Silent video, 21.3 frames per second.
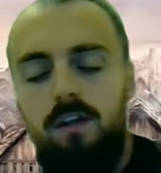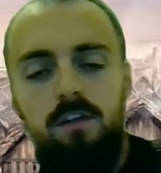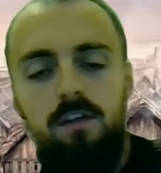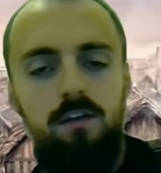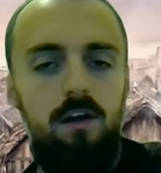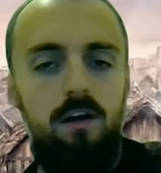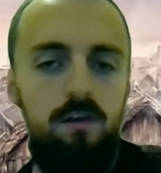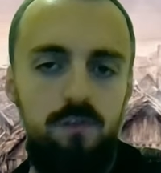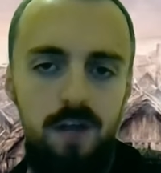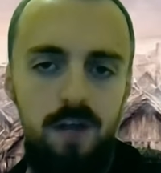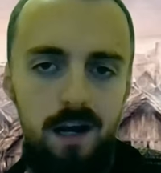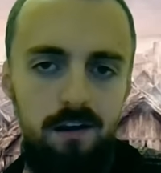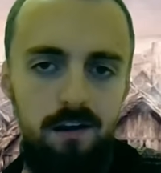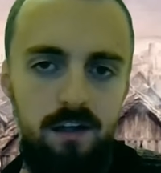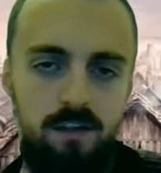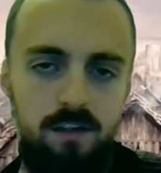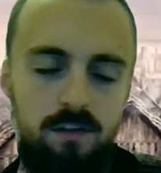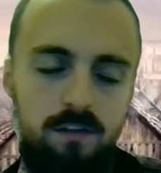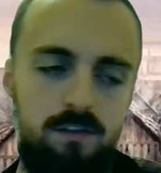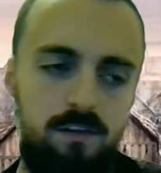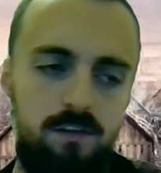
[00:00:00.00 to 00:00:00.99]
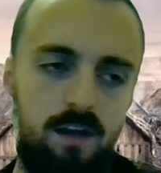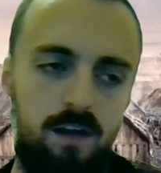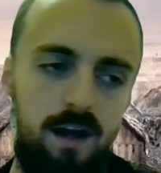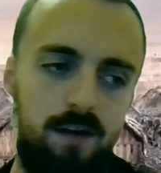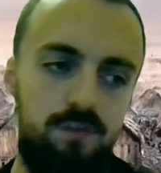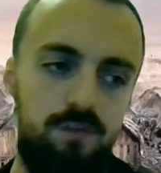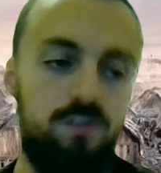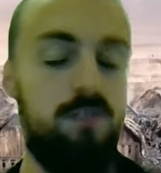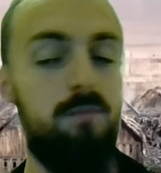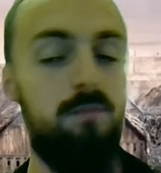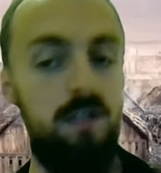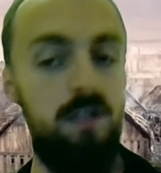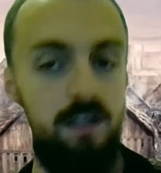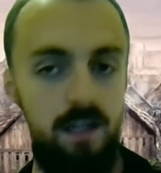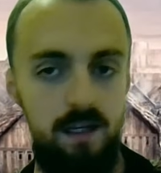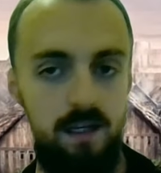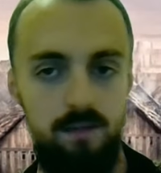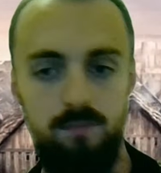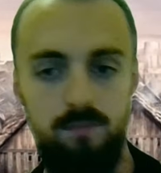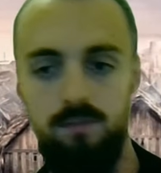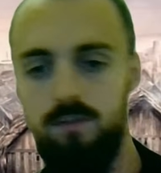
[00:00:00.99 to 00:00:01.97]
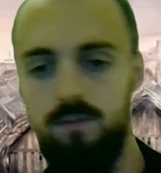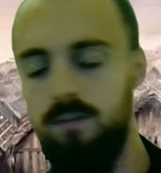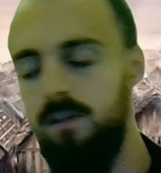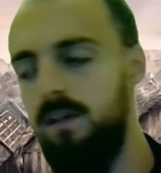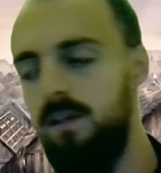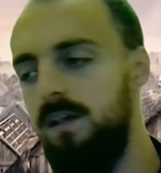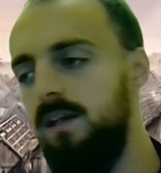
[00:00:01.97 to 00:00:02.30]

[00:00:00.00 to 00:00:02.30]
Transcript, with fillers: there's a lot of characters that have similar names,